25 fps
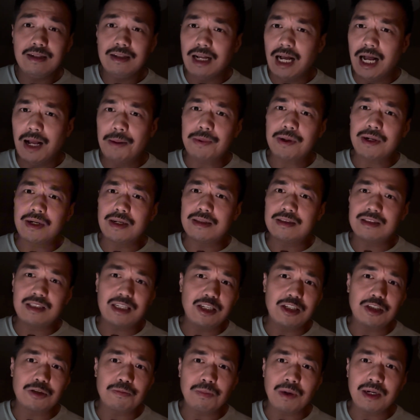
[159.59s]
"I'm going to
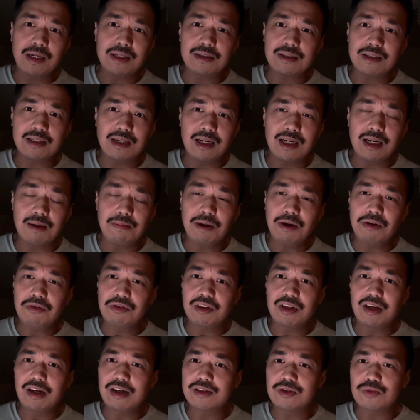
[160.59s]
teach my son about
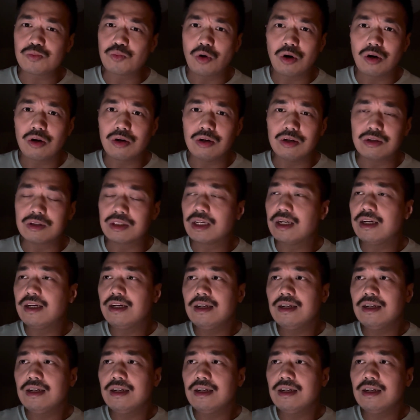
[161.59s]
this world.